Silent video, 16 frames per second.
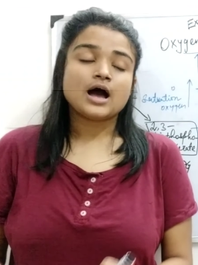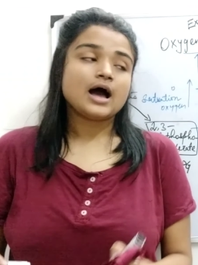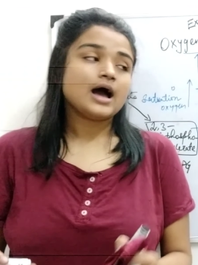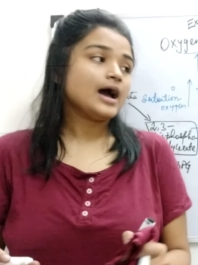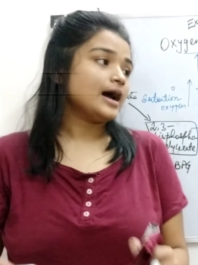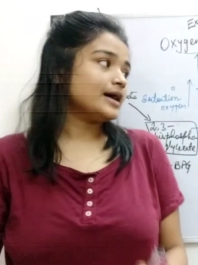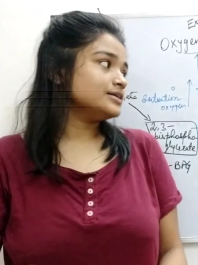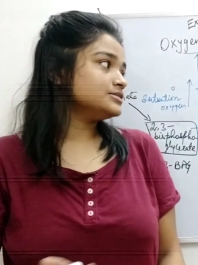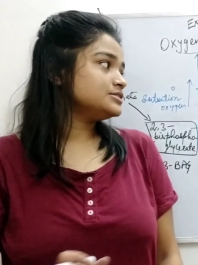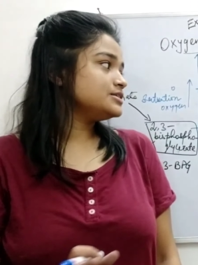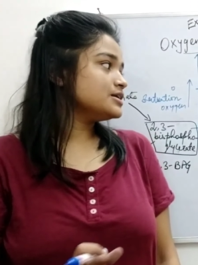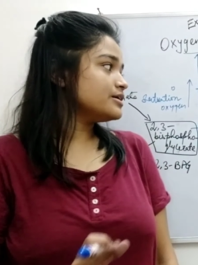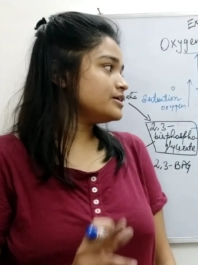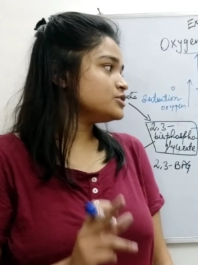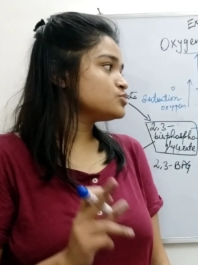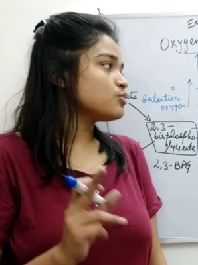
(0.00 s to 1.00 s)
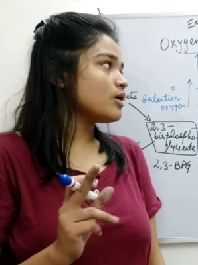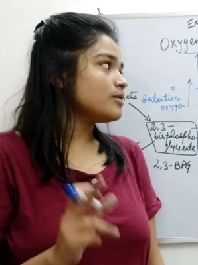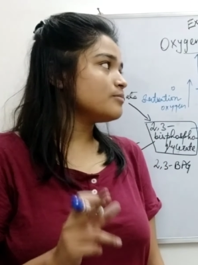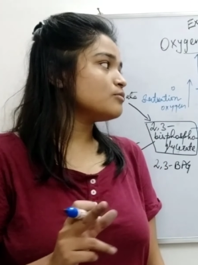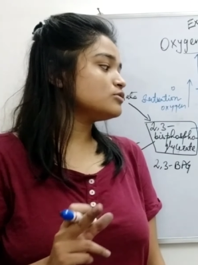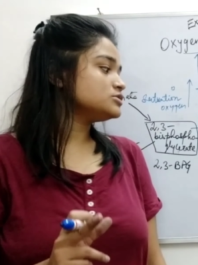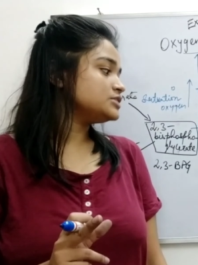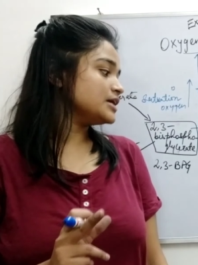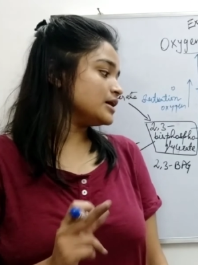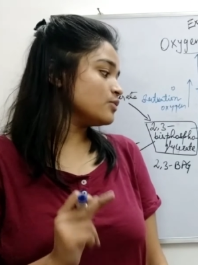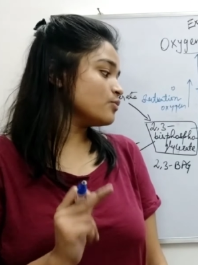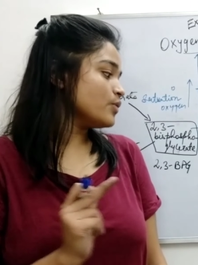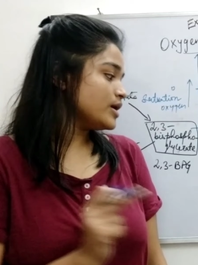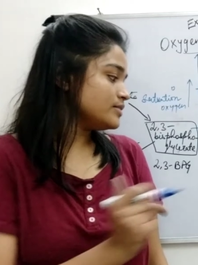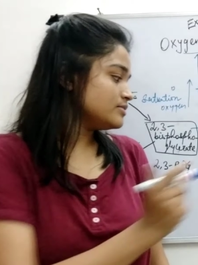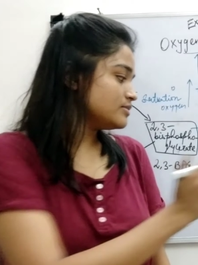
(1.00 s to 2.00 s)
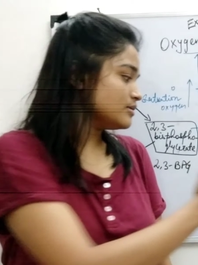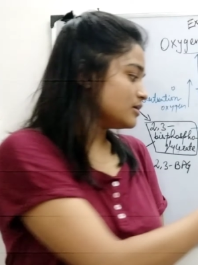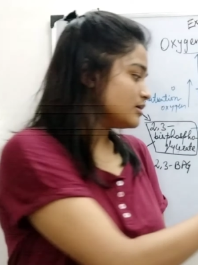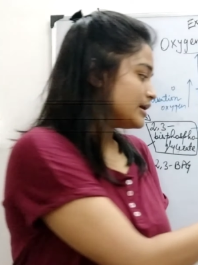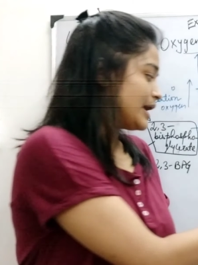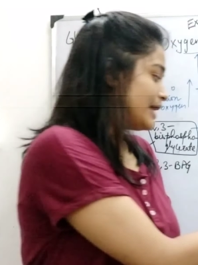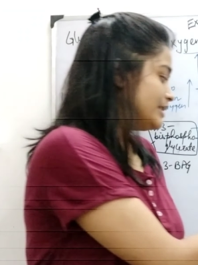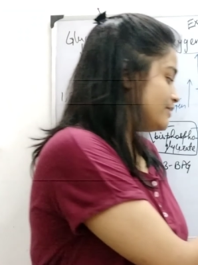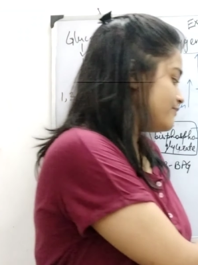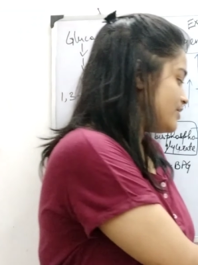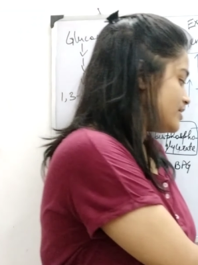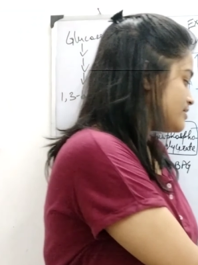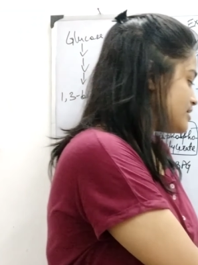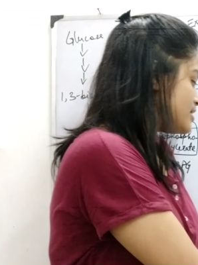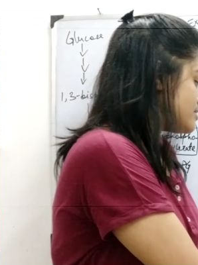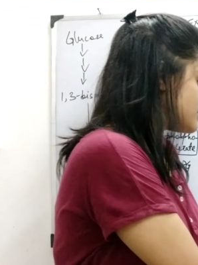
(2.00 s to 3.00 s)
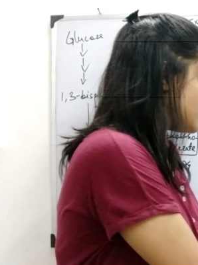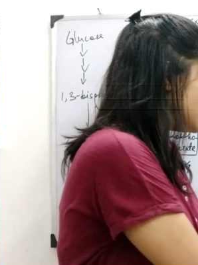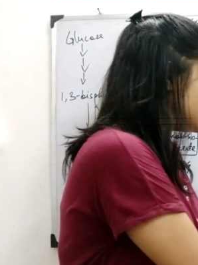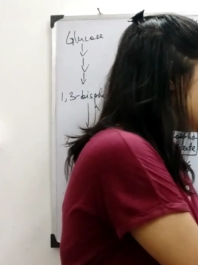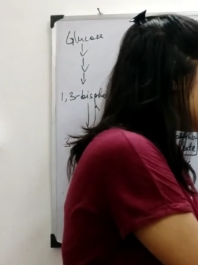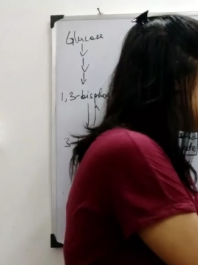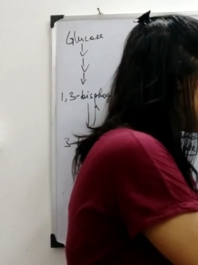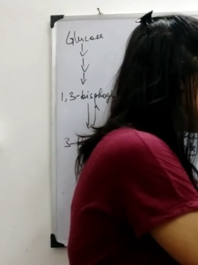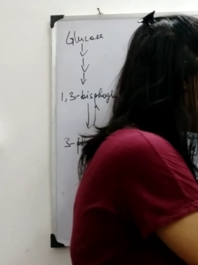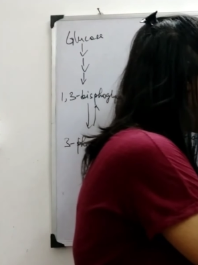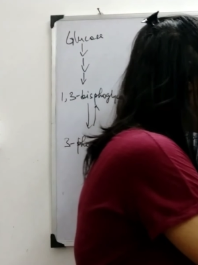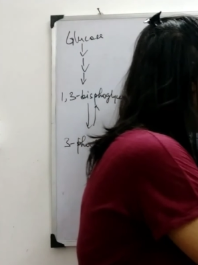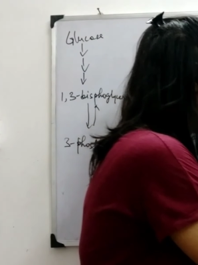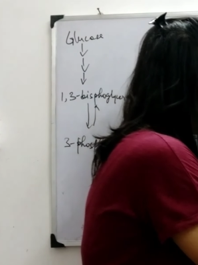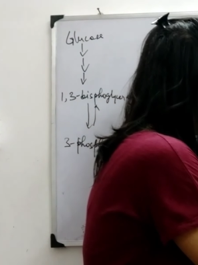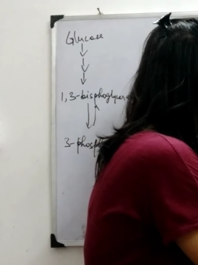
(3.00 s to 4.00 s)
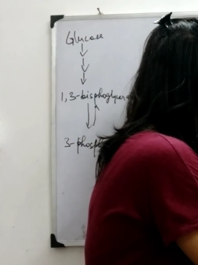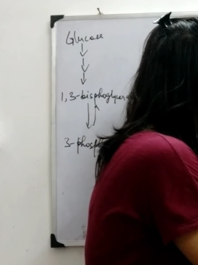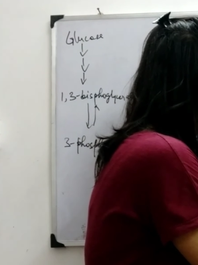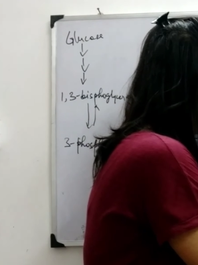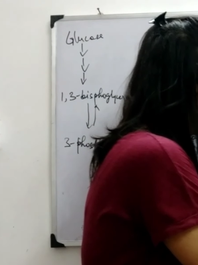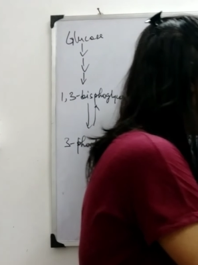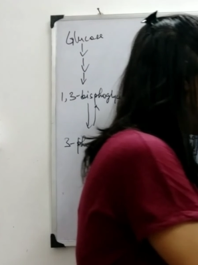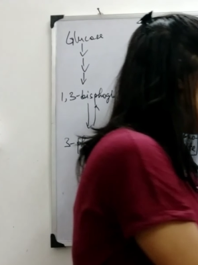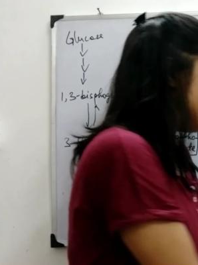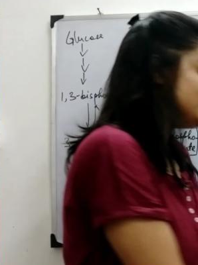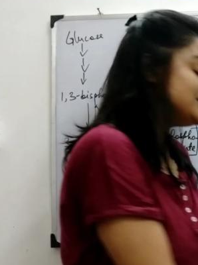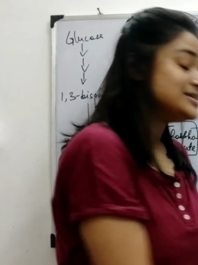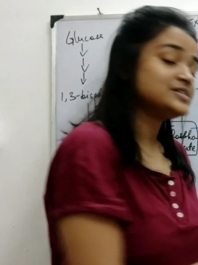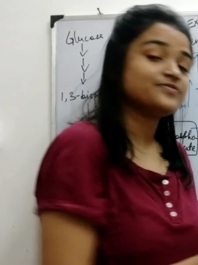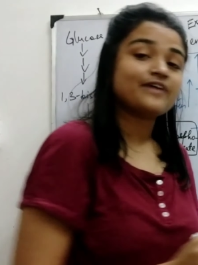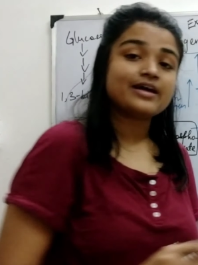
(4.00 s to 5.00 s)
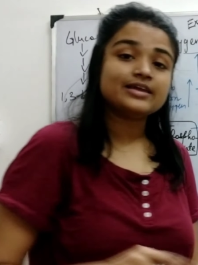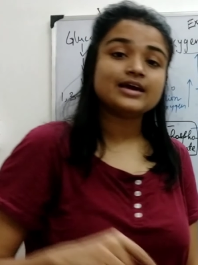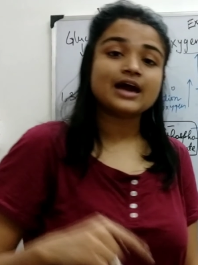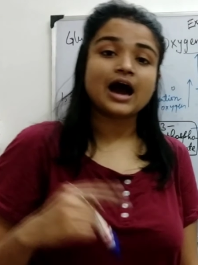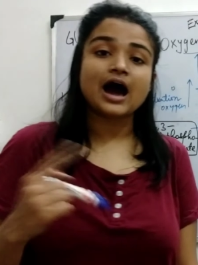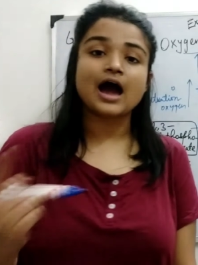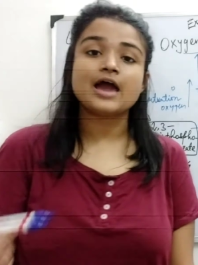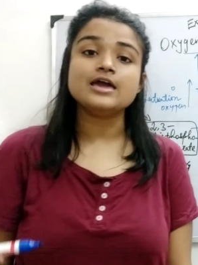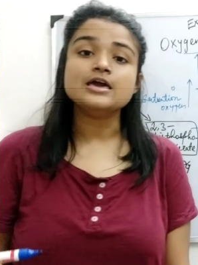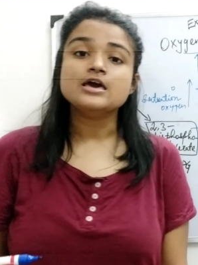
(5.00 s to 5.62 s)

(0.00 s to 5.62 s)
And there is one more thing, when the elevated BPG level is very high,